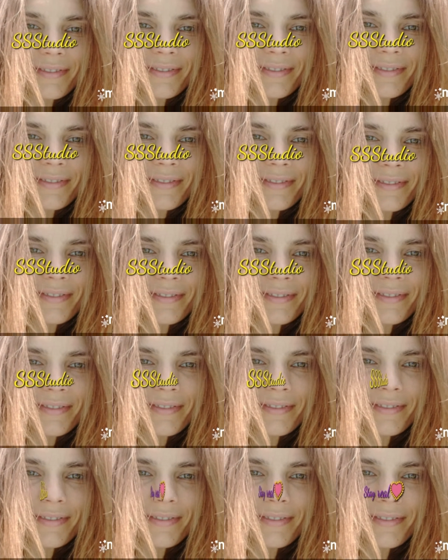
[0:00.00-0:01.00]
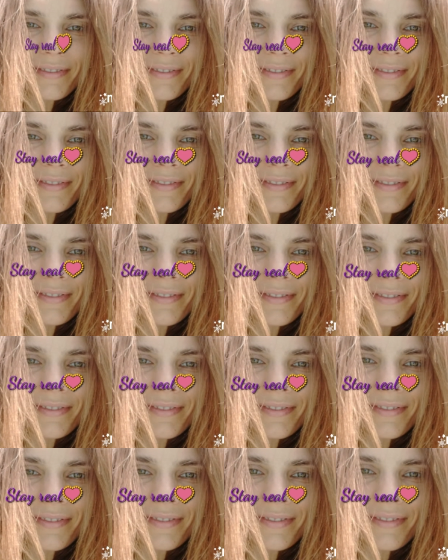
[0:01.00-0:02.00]

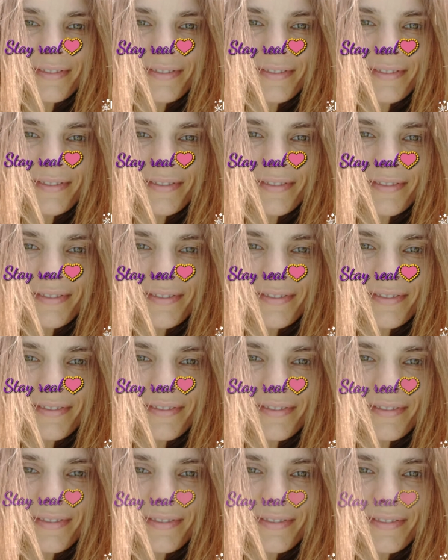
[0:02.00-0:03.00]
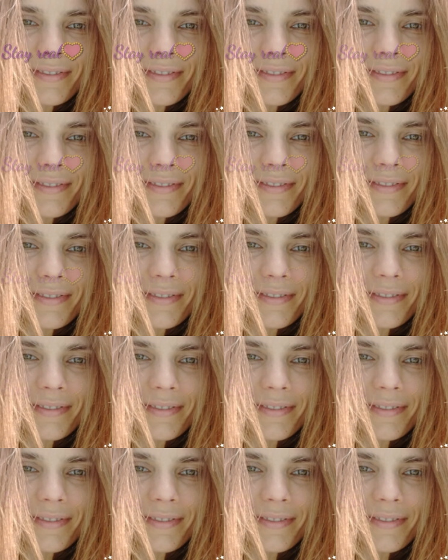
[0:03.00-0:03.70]
[no speech]